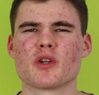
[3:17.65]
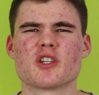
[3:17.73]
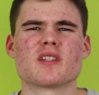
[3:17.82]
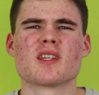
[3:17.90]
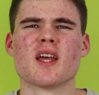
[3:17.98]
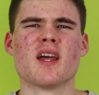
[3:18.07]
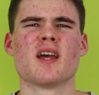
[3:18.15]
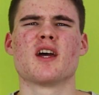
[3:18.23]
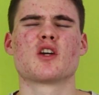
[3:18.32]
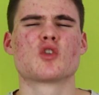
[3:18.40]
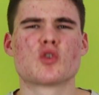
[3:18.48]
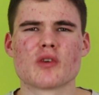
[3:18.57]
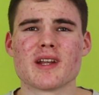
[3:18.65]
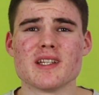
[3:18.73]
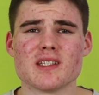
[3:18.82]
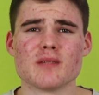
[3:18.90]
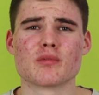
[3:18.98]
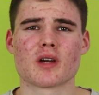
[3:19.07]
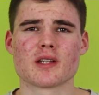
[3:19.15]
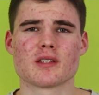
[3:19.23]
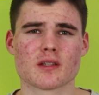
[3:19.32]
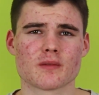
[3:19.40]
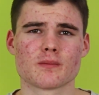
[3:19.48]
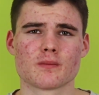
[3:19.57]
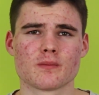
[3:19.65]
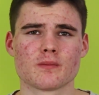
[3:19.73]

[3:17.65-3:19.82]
which is crazy pricing.